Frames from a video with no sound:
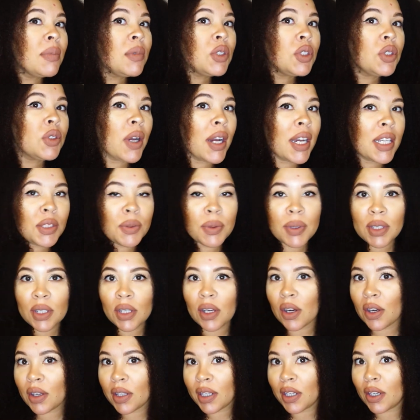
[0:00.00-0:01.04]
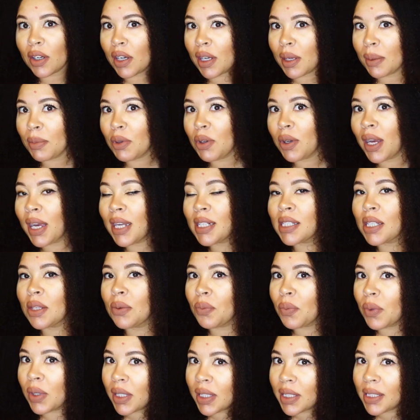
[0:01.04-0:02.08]
dries with the curling cream, you guys
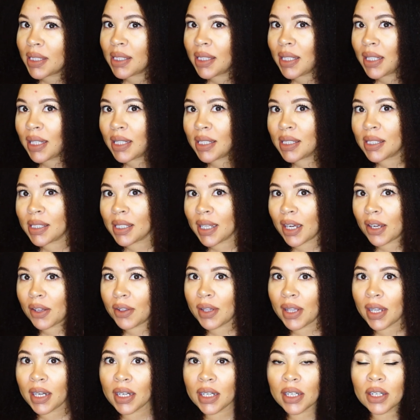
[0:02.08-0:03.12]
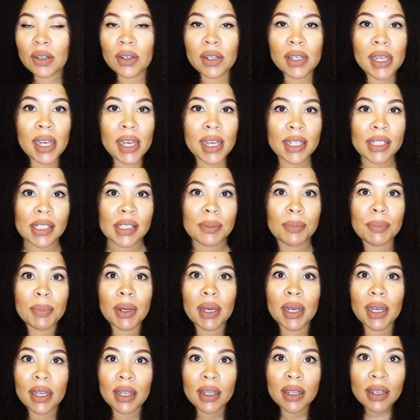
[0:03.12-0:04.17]
can really see the style that it creates.
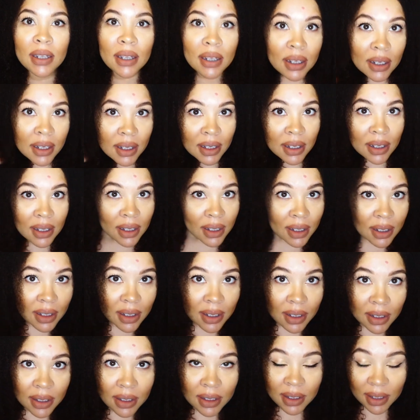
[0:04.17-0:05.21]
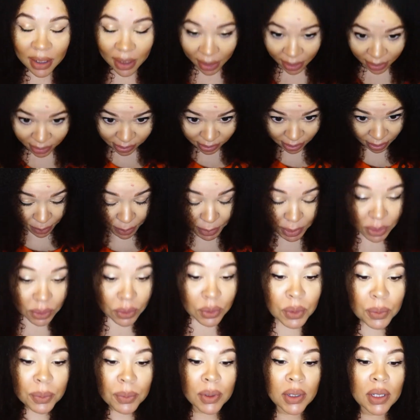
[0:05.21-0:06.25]
But yeah, it's coming
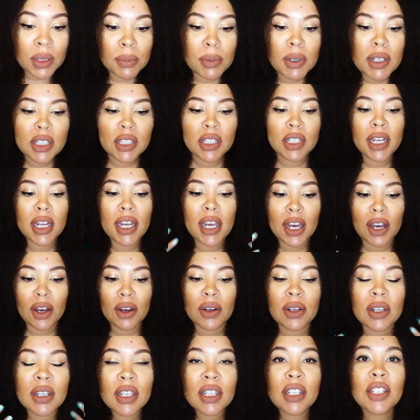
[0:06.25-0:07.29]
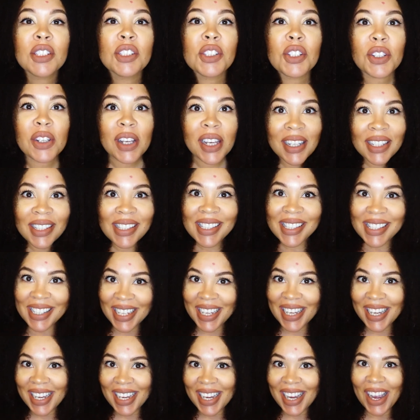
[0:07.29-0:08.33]
through pretty much now. So you guys
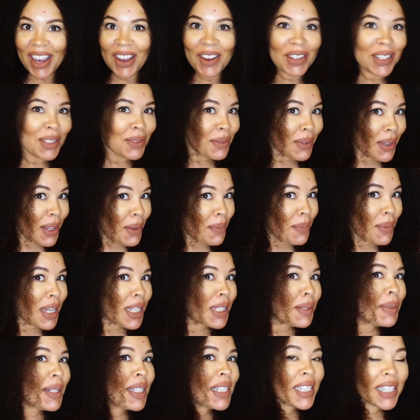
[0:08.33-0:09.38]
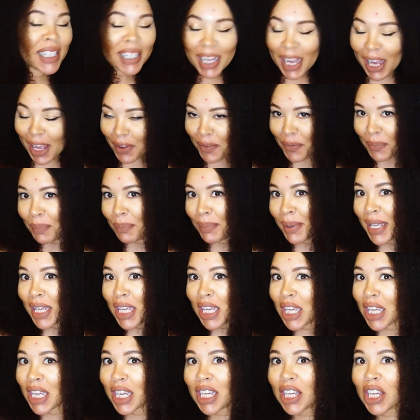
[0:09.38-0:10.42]
see how it makes me look like I have
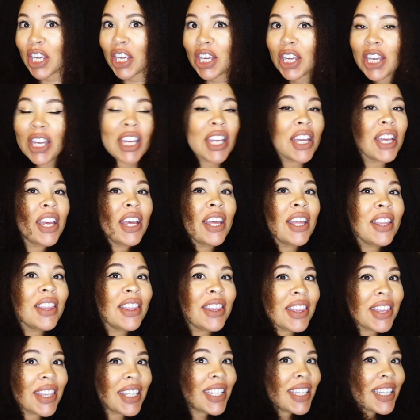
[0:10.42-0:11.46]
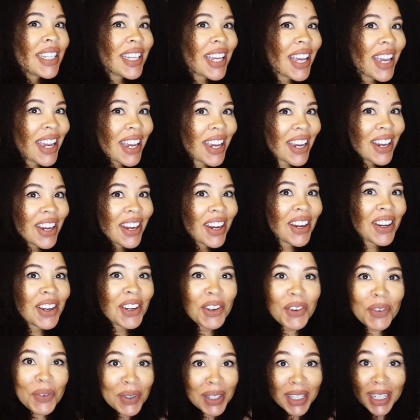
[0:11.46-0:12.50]
big, thick hair
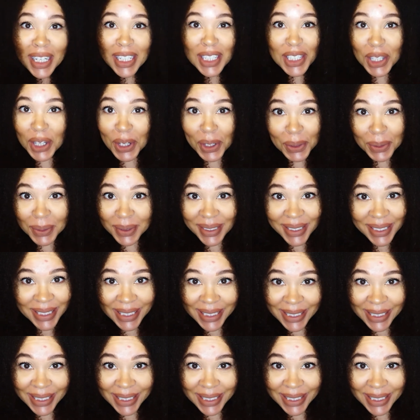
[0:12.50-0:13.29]
when I don't.